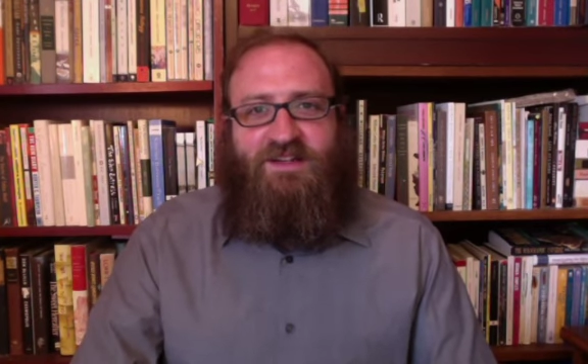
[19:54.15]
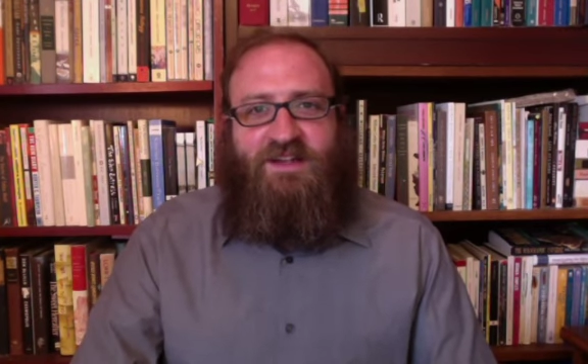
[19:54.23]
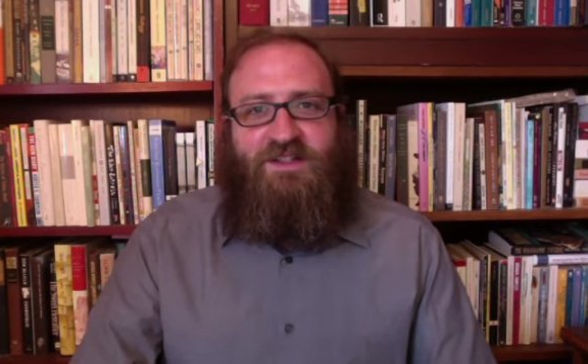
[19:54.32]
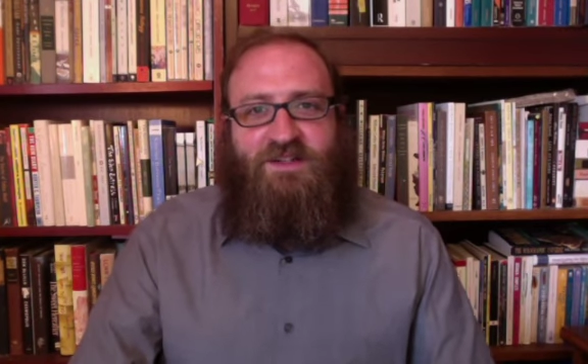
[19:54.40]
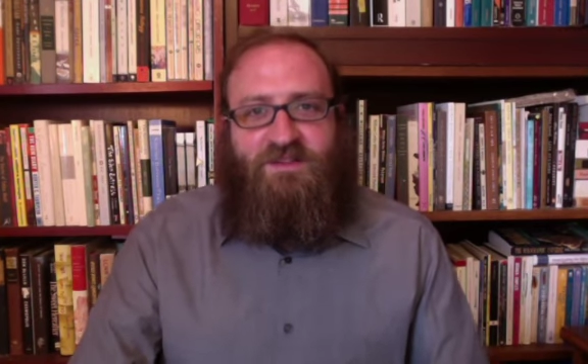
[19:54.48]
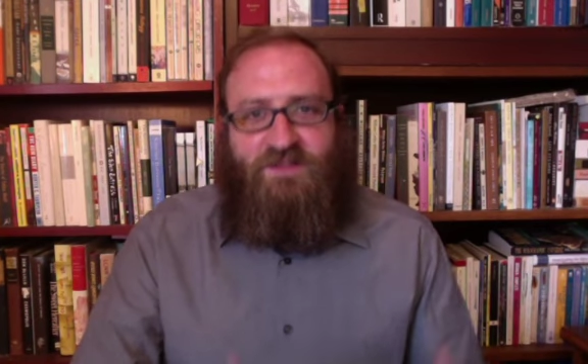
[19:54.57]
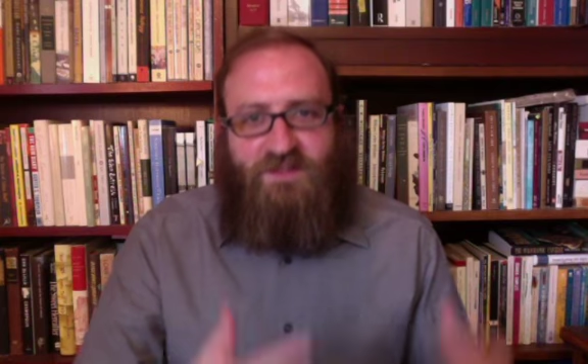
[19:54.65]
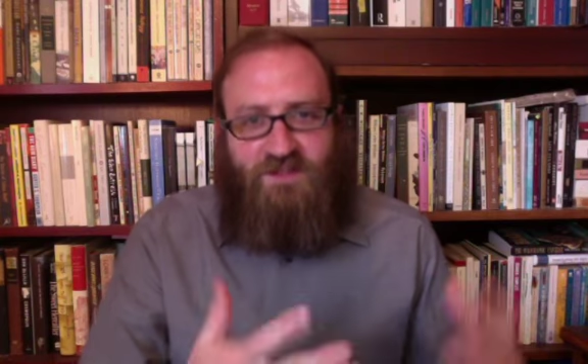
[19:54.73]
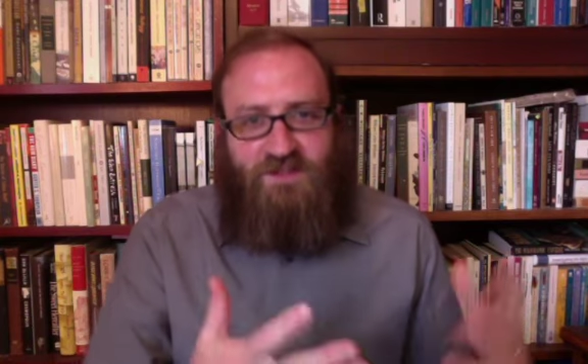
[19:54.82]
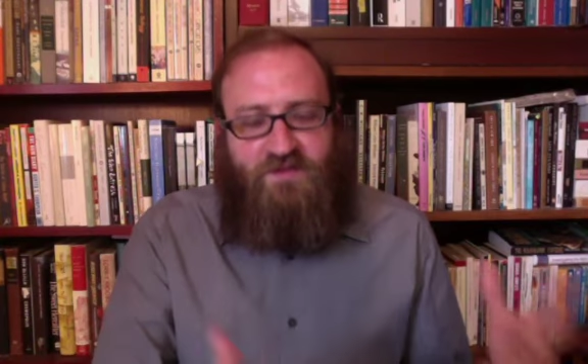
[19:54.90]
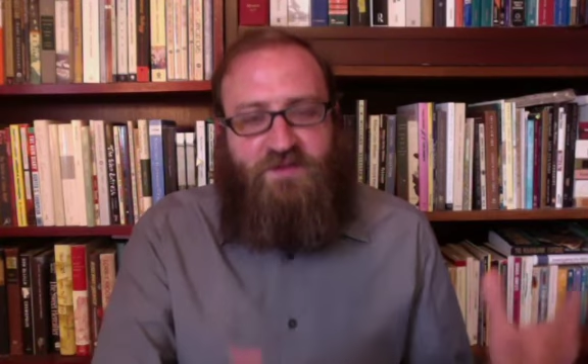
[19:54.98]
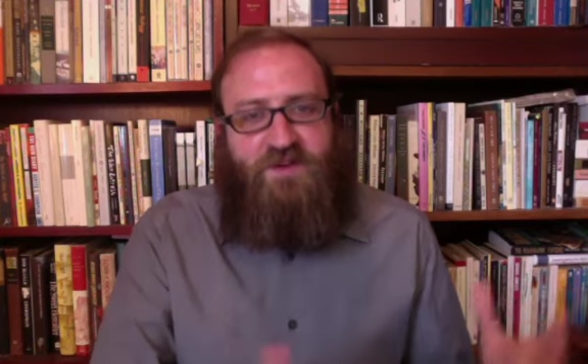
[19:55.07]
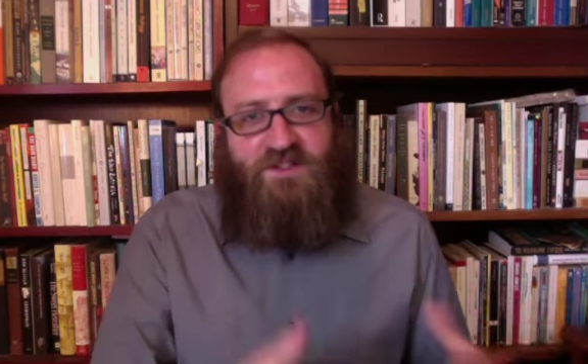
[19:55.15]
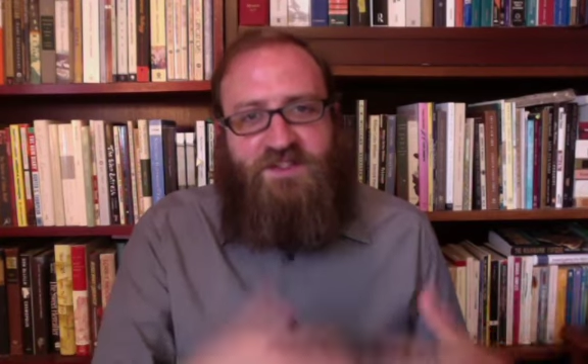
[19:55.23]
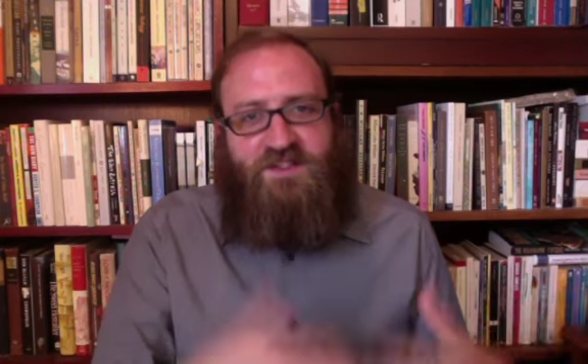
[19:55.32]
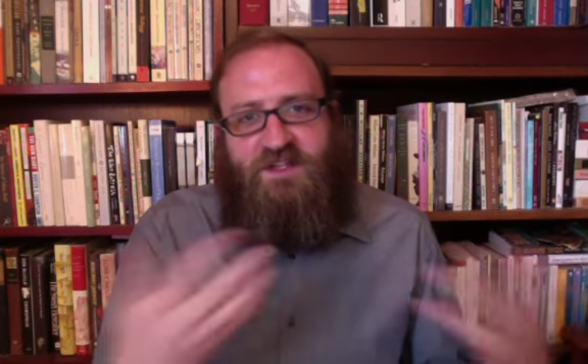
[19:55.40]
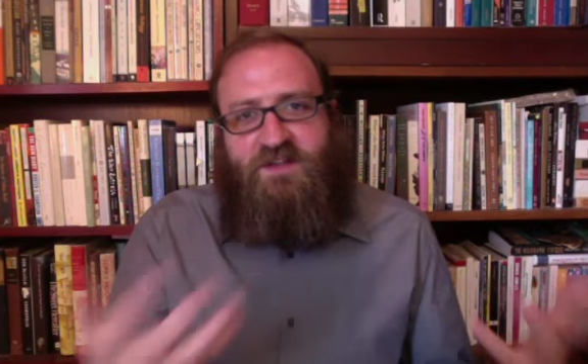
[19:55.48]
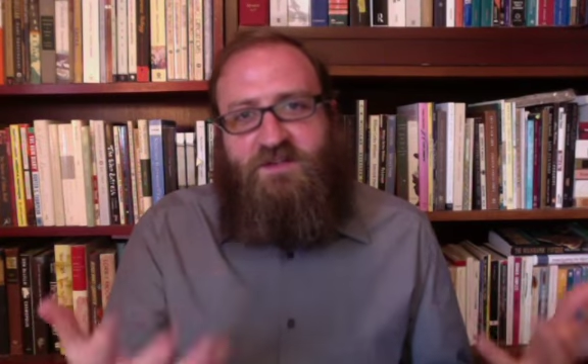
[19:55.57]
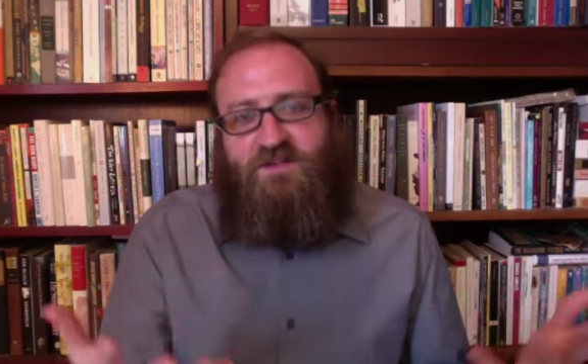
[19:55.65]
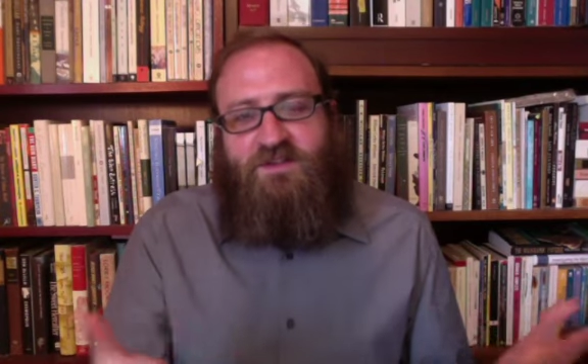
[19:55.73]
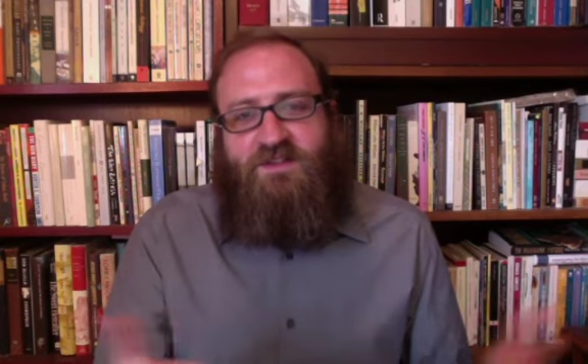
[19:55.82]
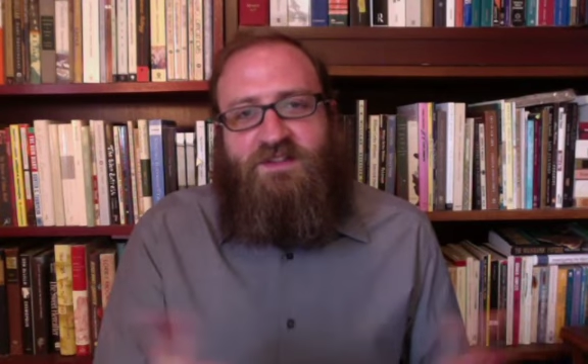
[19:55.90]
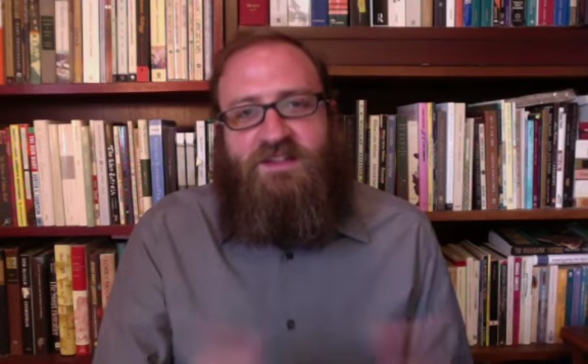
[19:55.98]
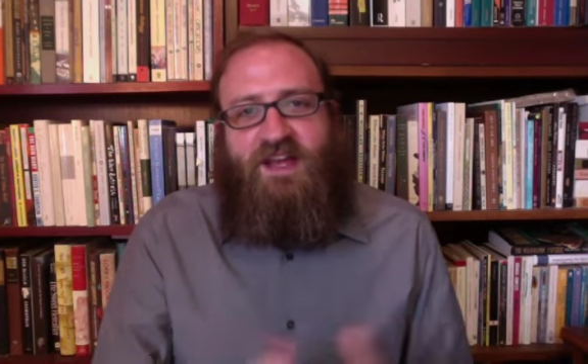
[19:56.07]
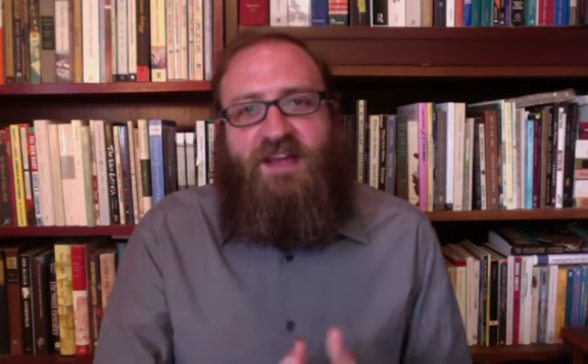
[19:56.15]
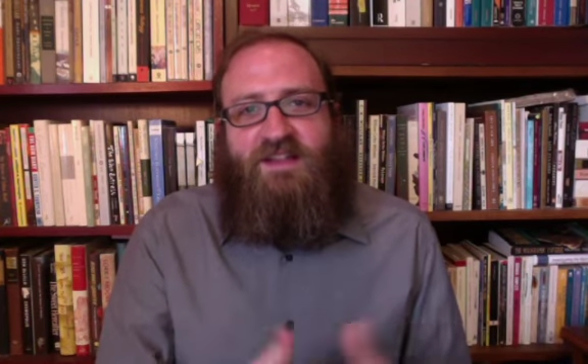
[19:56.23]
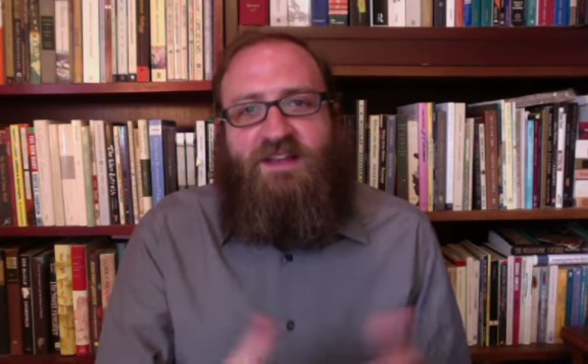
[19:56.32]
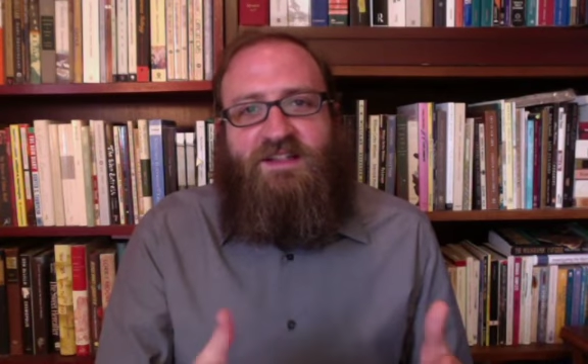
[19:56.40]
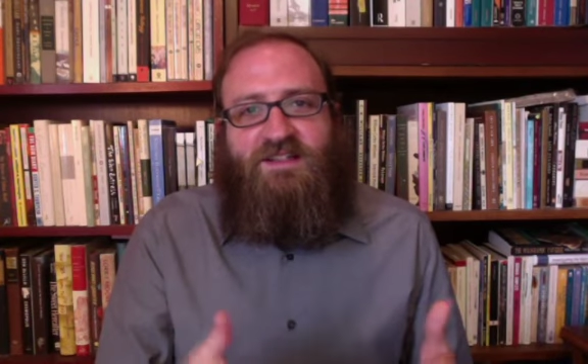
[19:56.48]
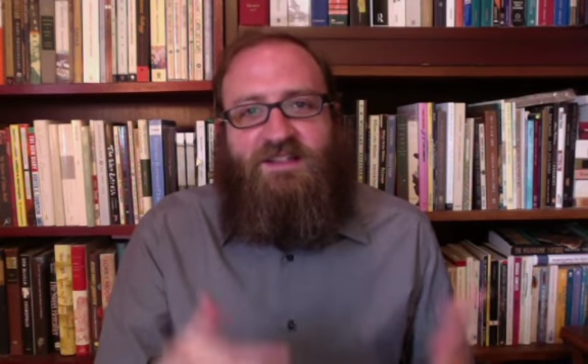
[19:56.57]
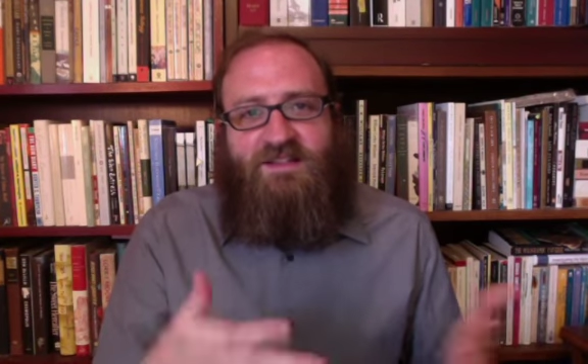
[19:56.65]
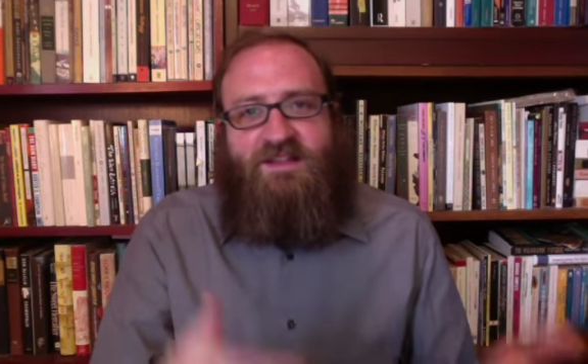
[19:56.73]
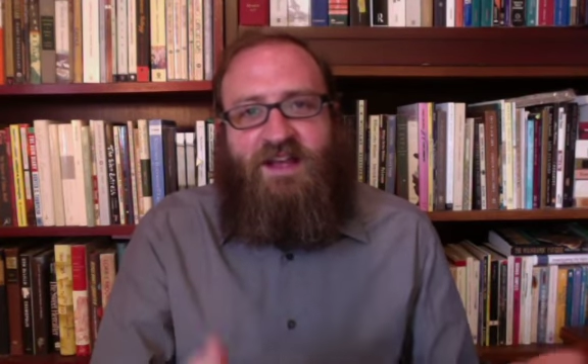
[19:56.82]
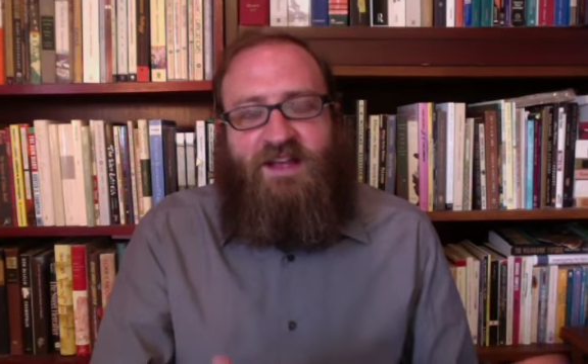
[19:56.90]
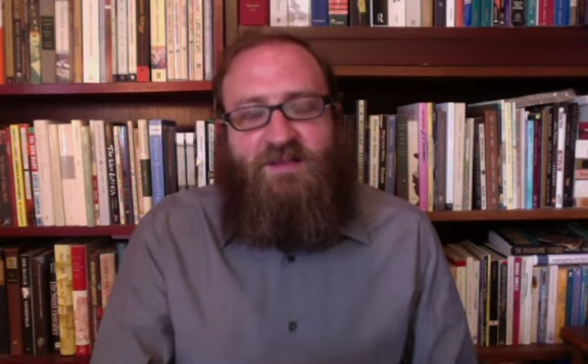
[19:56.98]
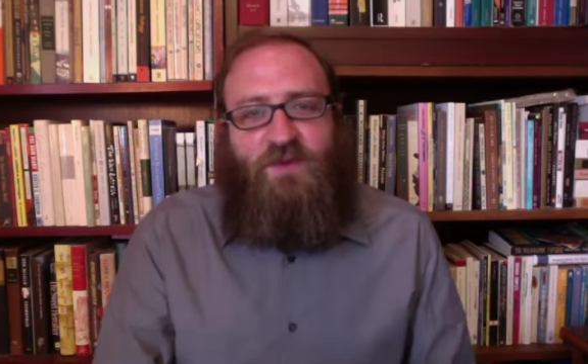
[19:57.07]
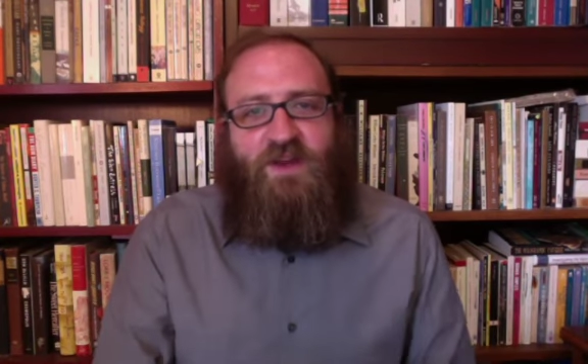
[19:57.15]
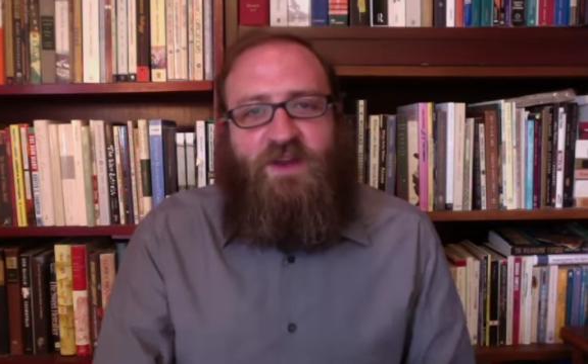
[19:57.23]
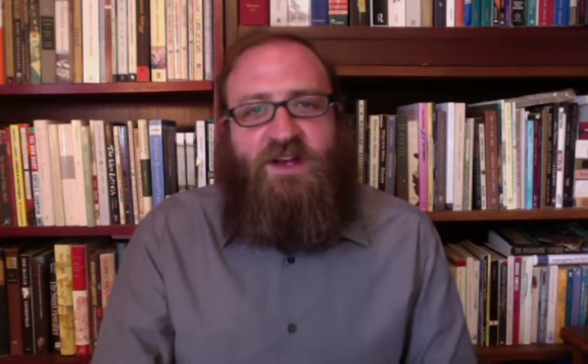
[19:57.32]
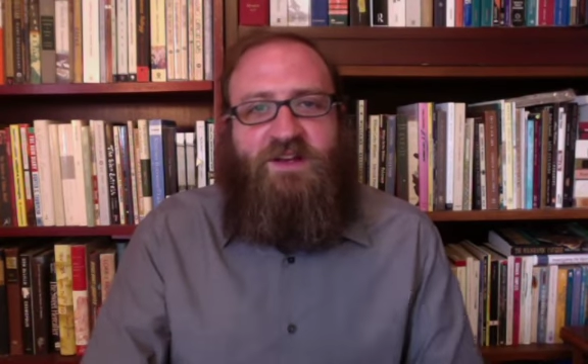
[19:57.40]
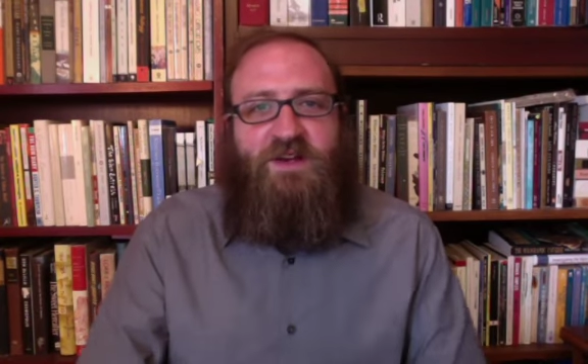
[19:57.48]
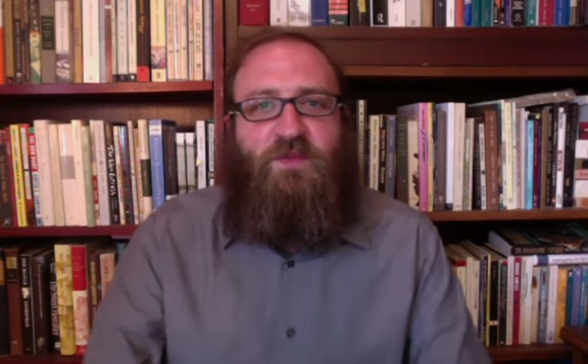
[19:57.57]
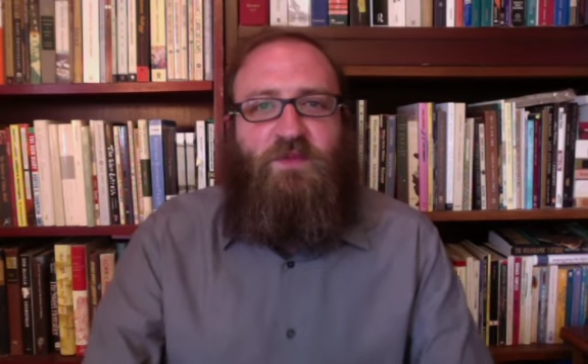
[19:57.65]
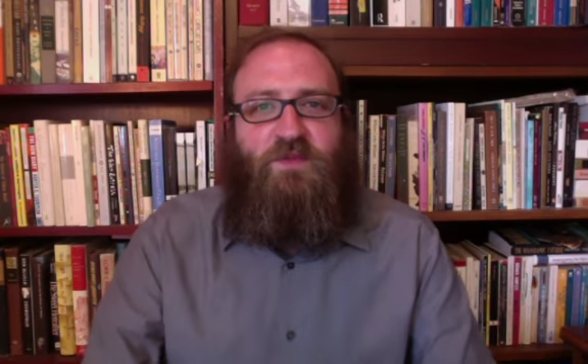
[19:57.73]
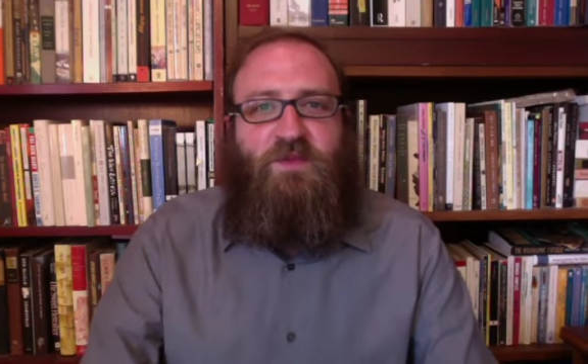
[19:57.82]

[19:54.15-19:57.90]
right, so first is take this and bring it into